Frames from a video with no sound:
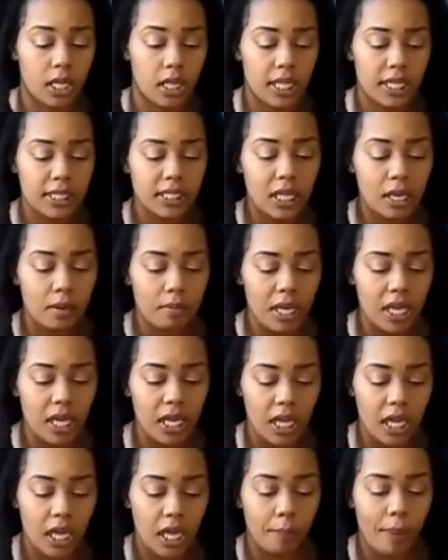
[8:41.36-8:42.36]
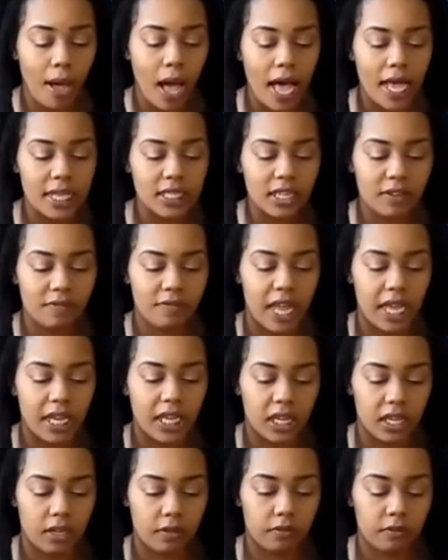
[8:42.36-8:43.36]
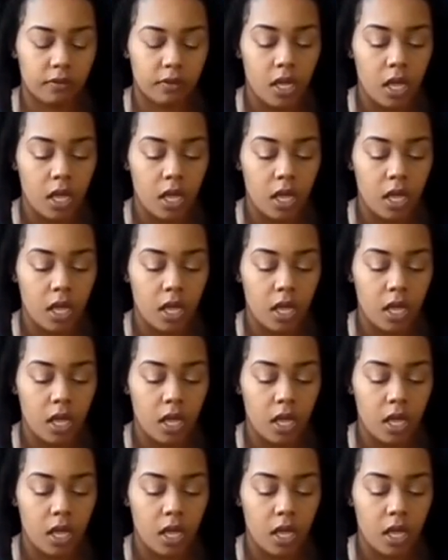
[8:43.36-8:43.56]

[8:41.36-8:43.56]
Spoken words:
This can be positive, negative.